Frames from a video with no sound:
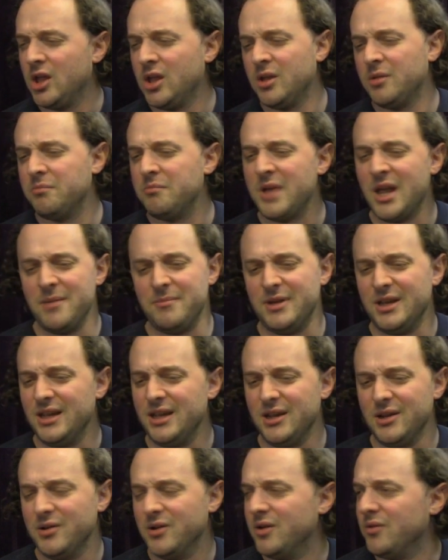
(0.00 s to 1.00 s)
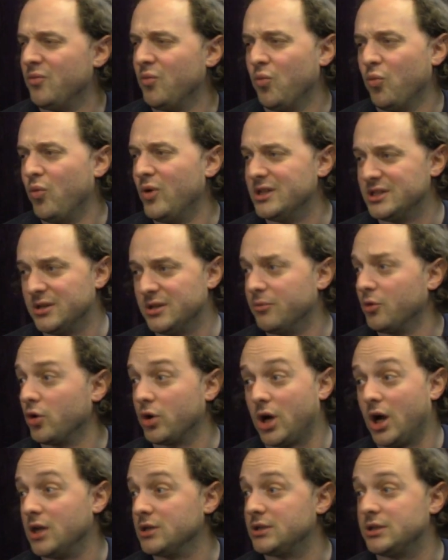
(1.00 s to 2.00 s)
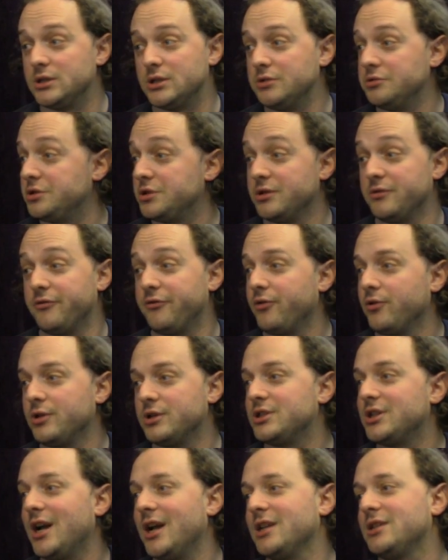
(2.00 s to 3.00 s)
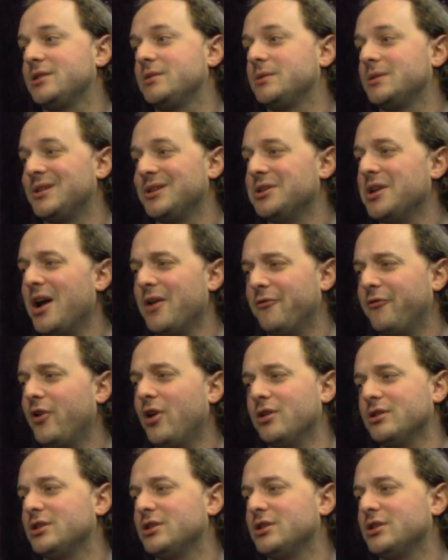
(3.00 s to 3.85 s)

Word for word: maybe wisdom or constitution for the stats to not fall